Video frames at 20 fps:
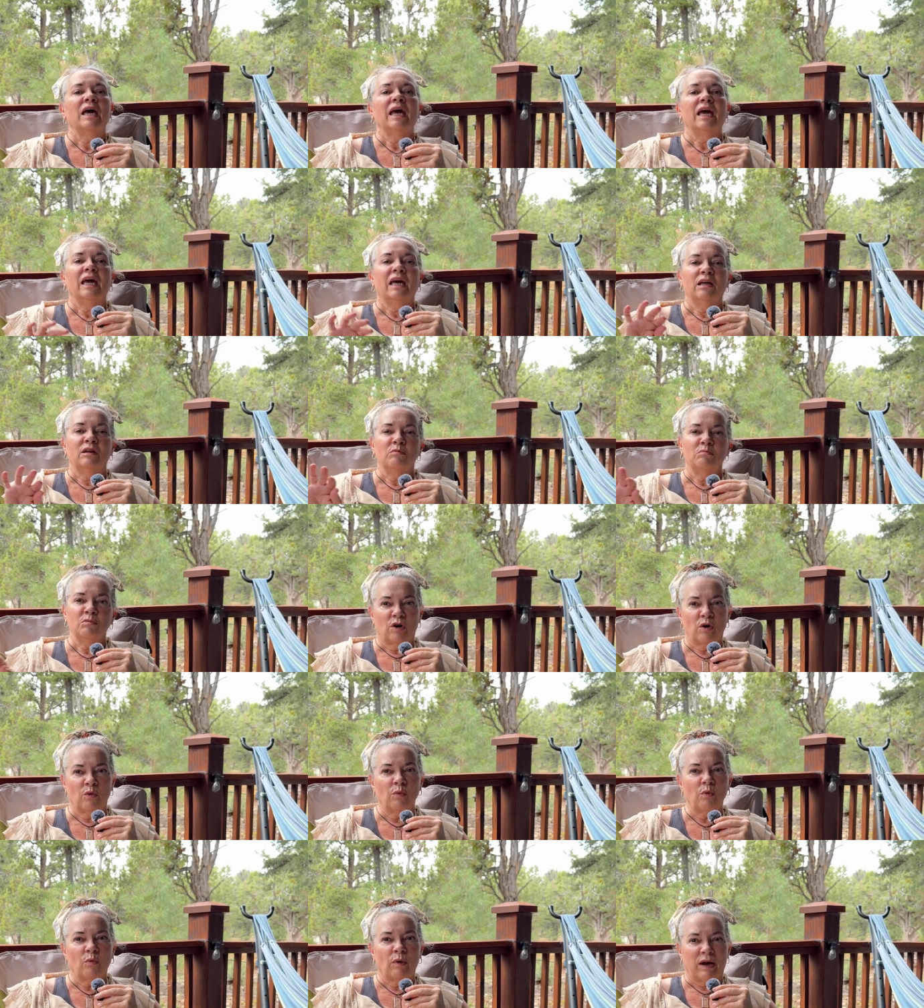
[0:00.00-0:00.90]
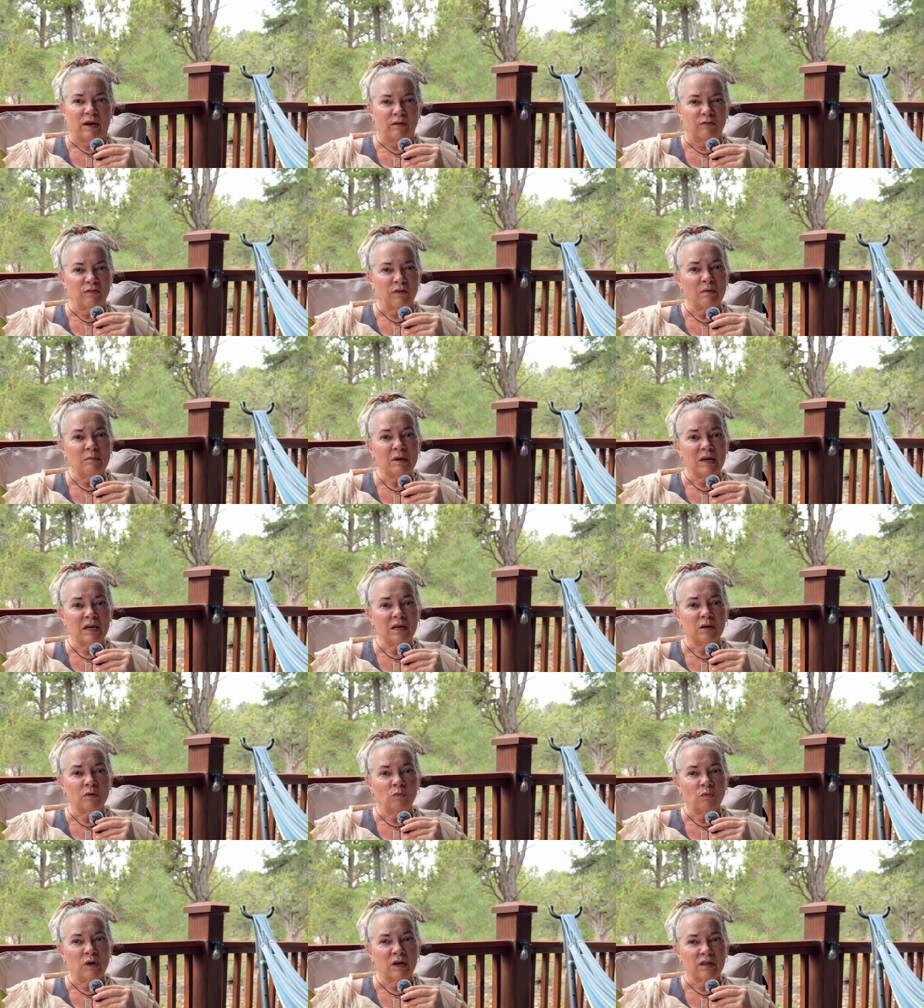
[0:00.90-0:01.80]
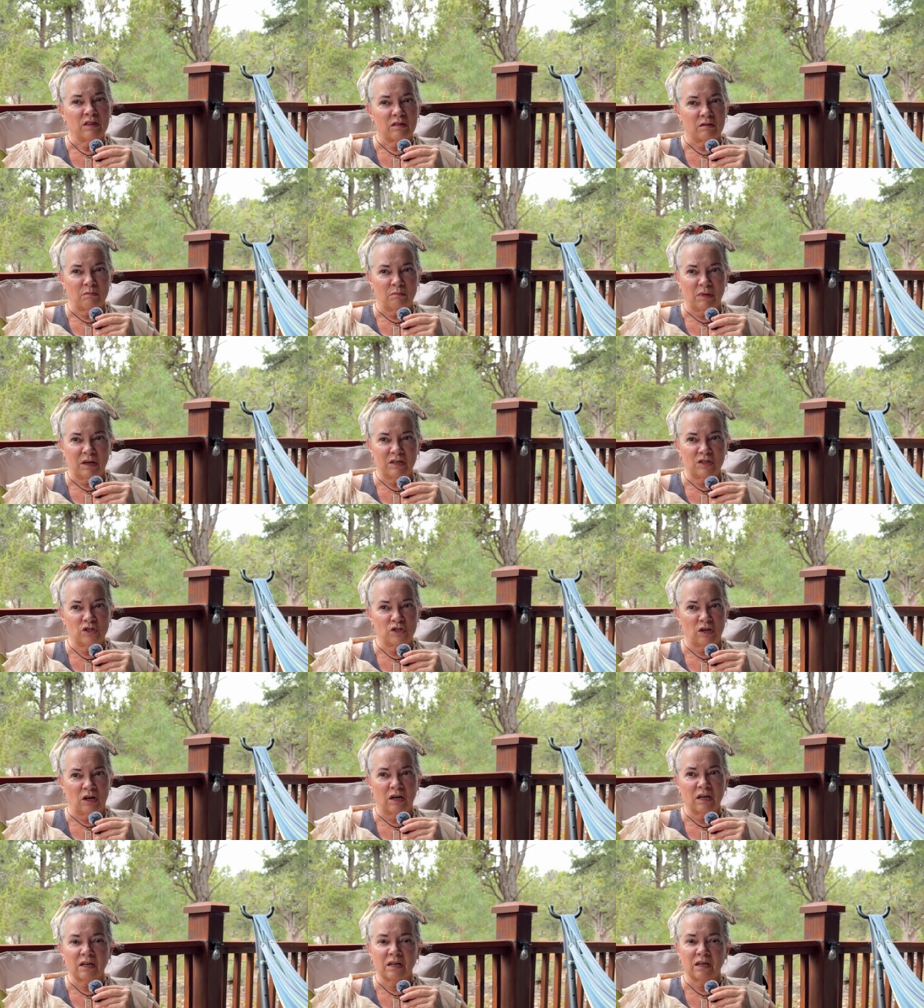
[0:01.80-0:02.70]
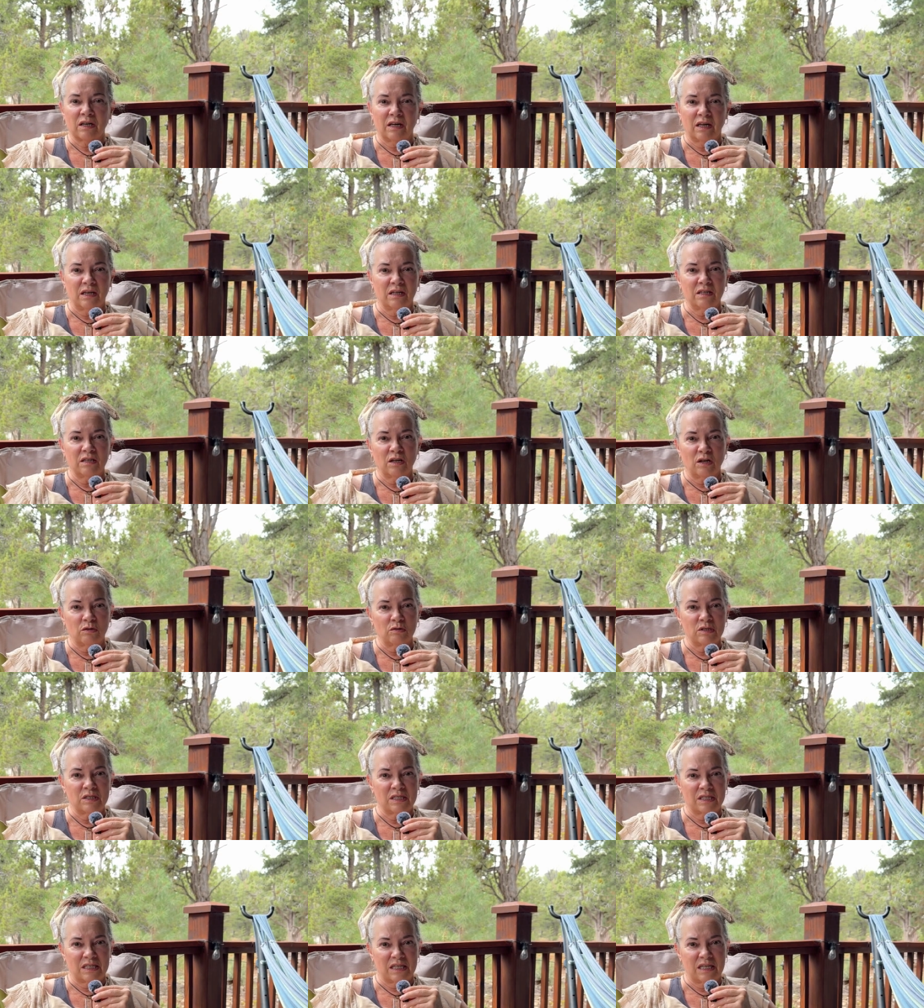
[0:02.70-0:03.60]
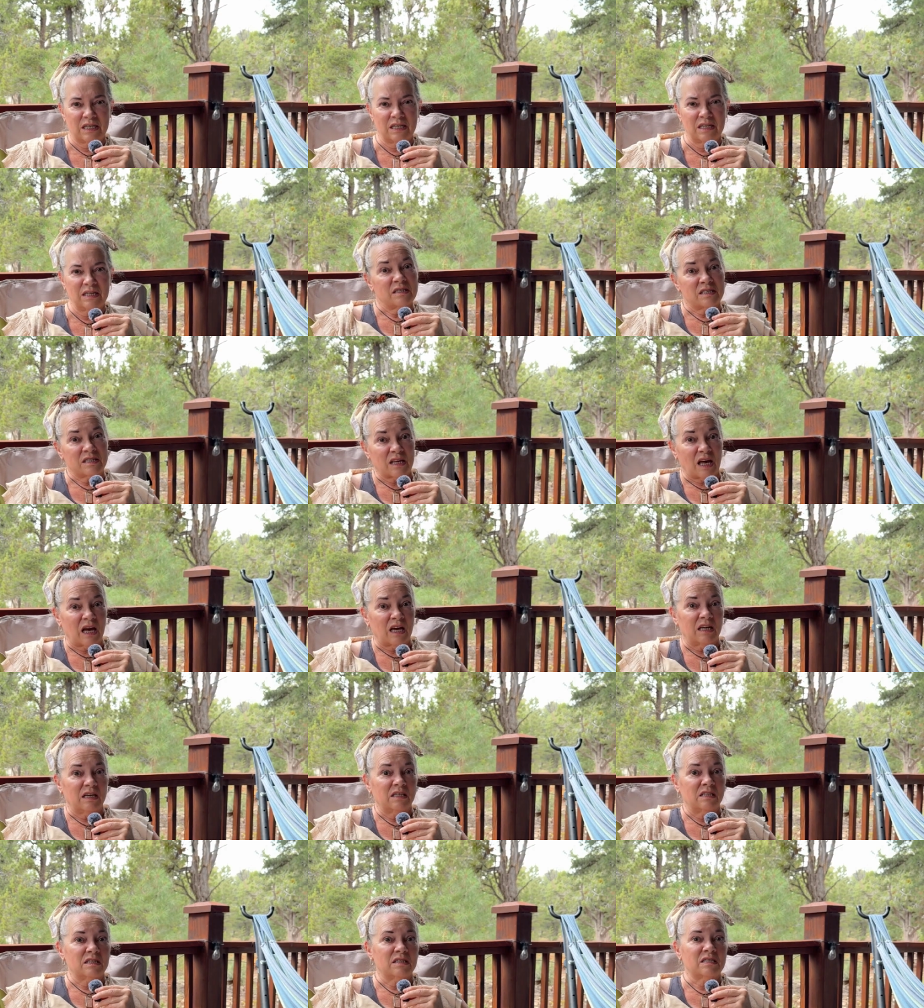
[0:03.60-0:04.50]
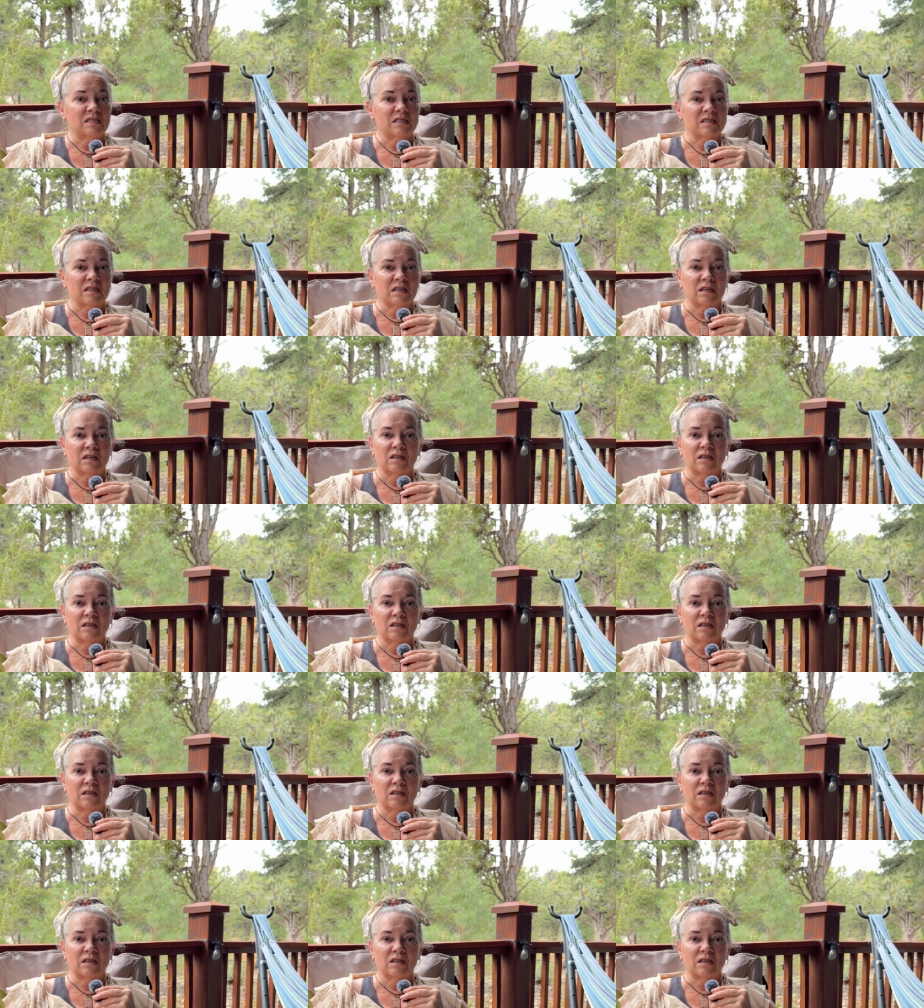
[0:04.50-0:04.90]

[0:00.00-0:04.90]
and go away from it with my truck and go see the sights,